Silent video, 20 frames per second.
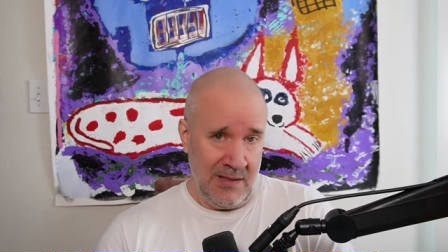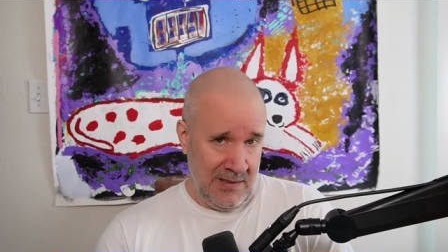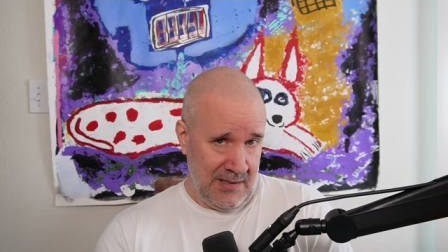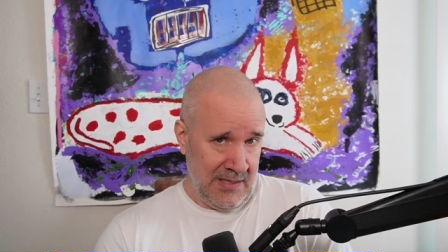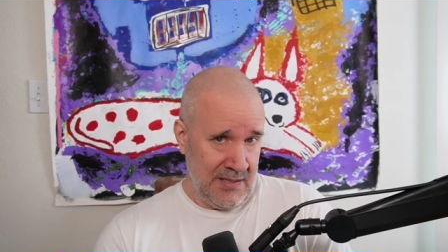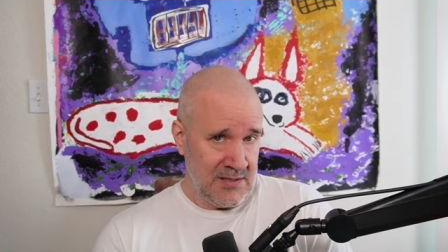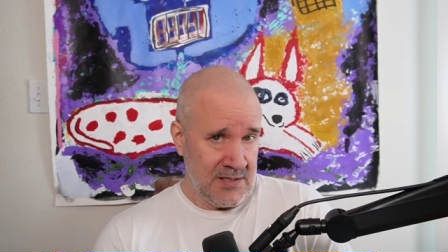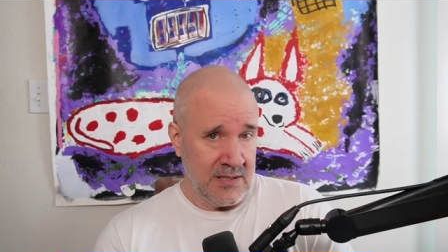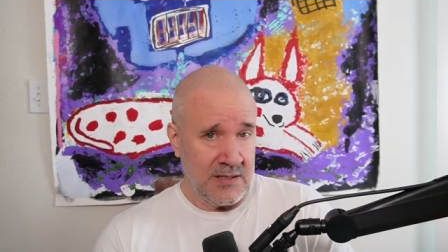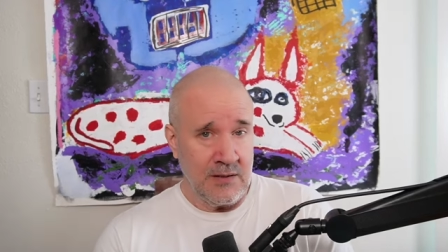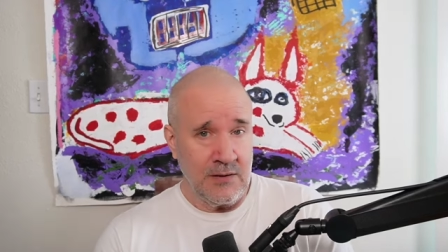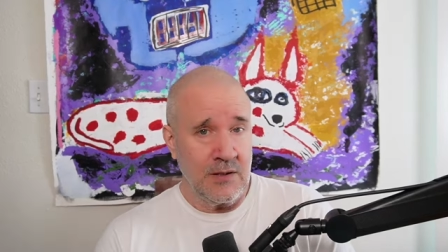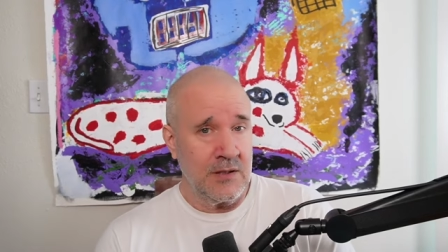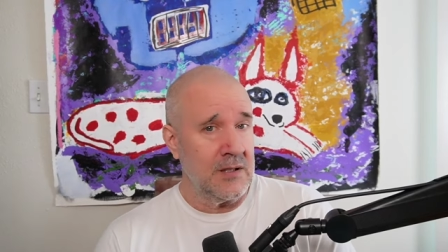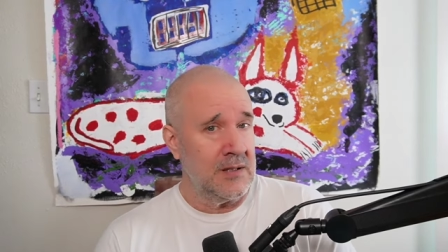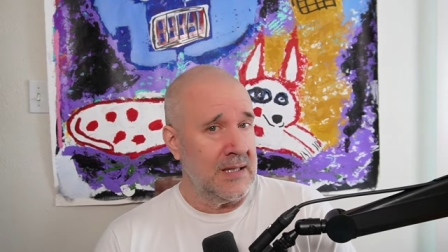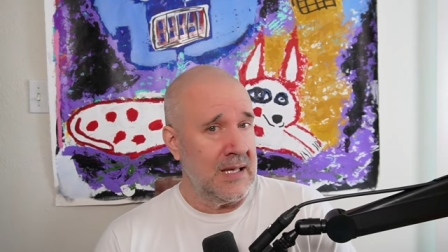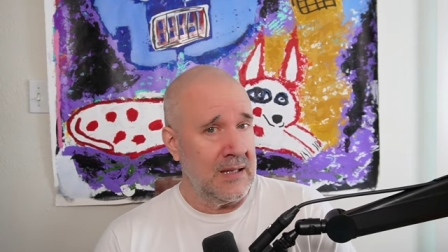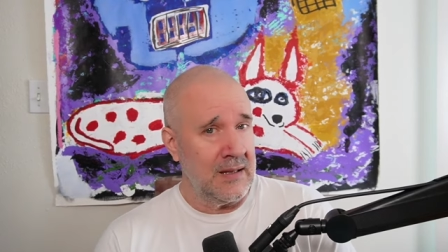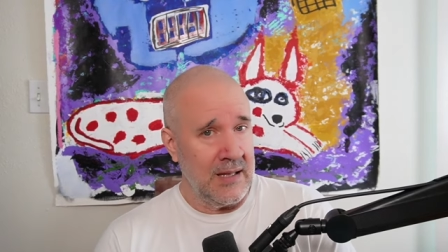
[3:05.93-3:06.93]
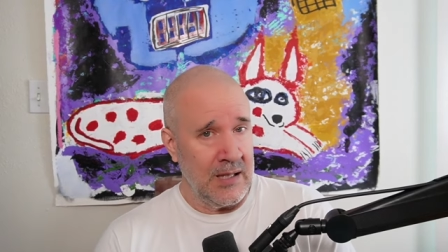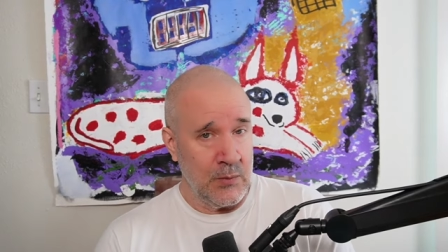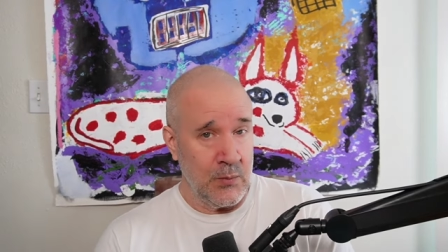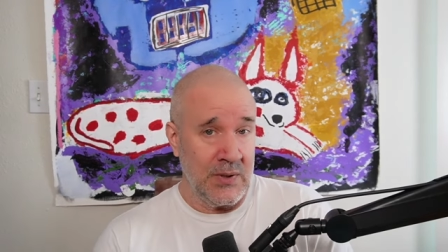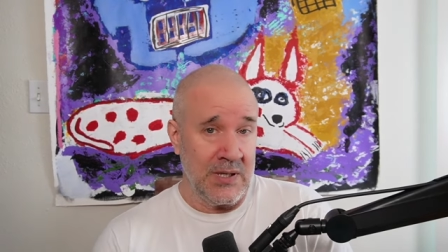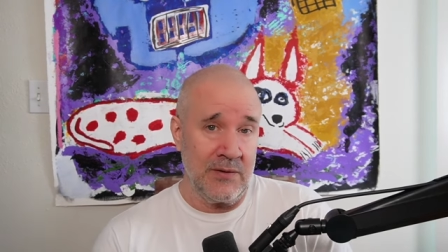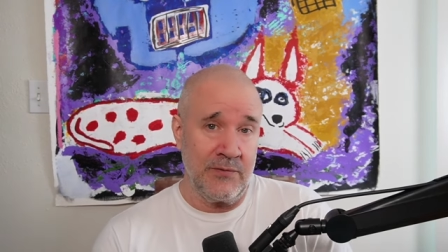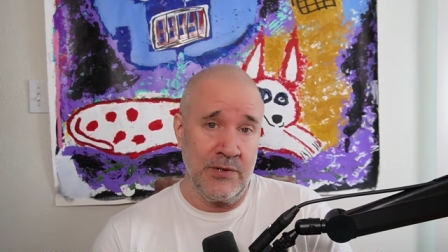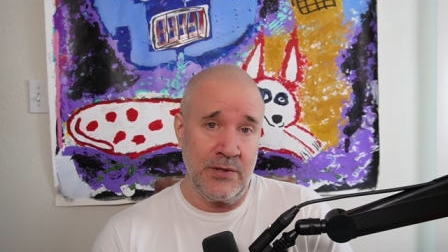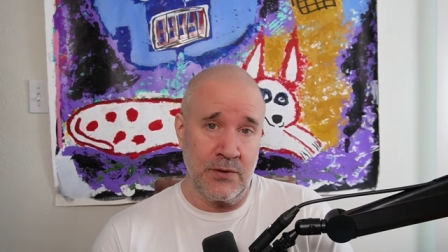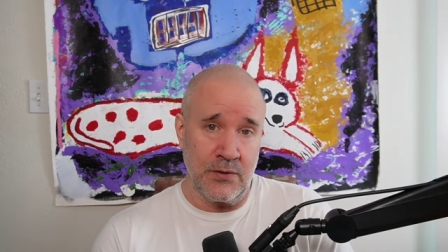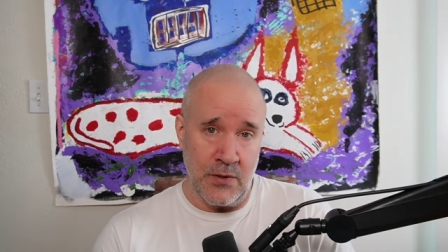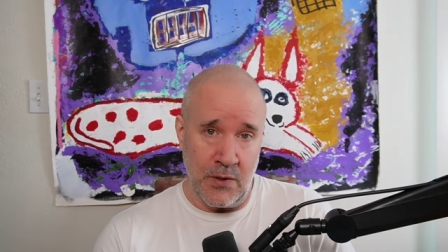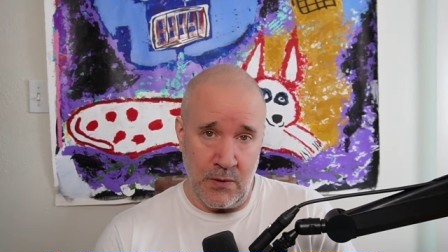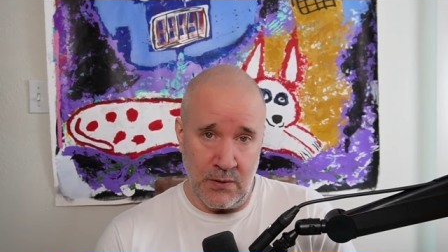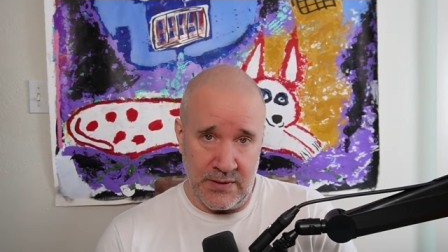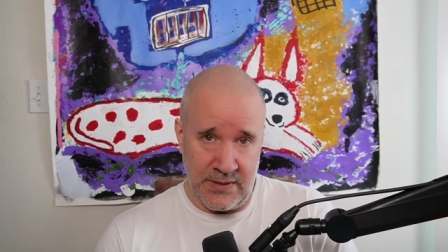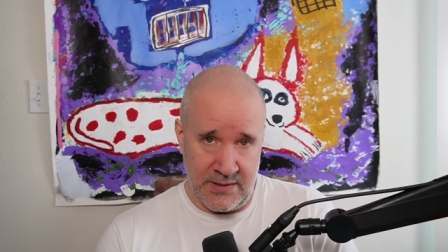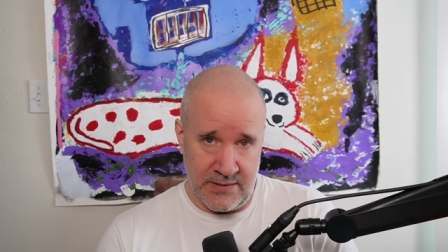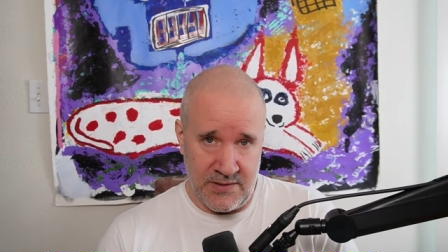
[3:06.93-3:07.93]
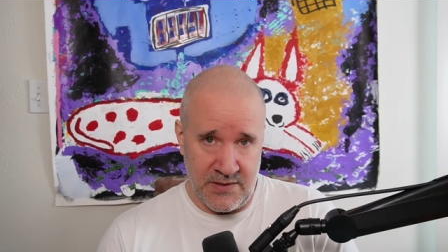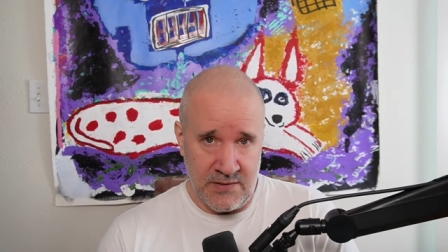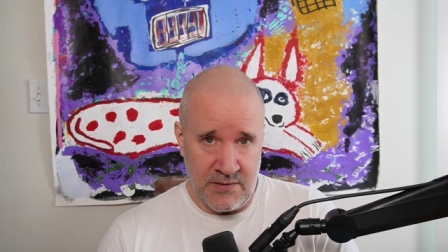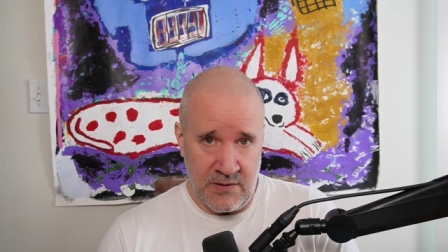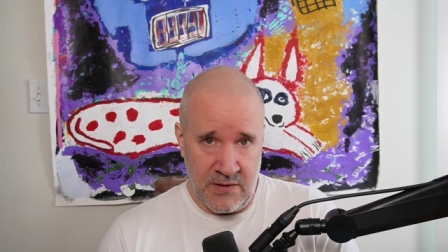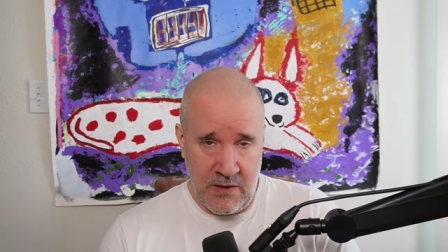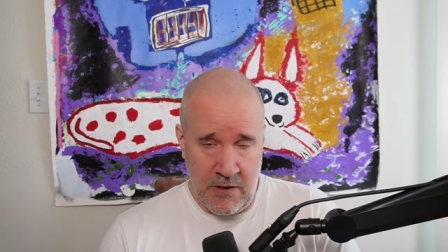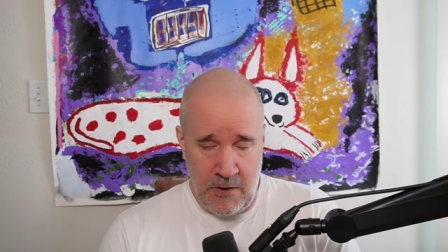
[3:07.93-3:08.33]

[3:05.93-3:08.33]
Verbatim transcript: It's going to look a lot like whatever your goal is.